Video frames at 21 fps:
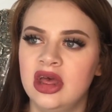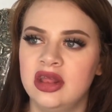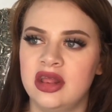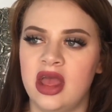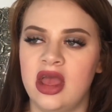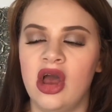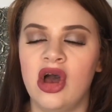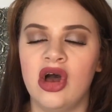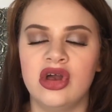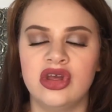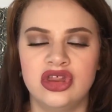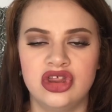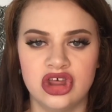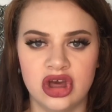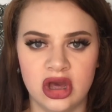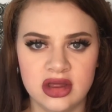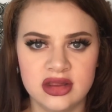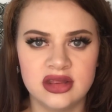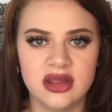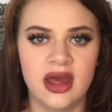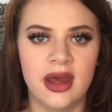They are
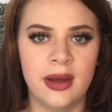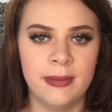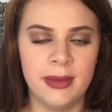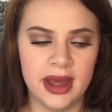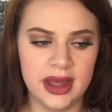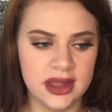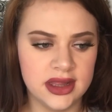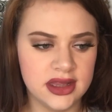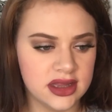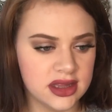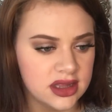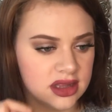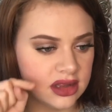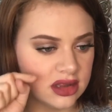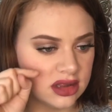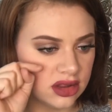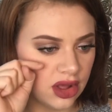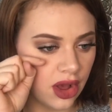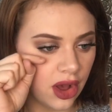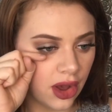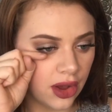just amazing.
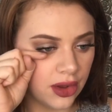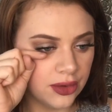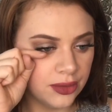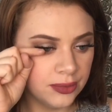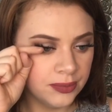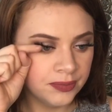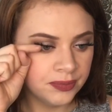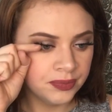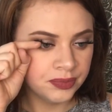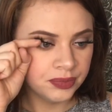So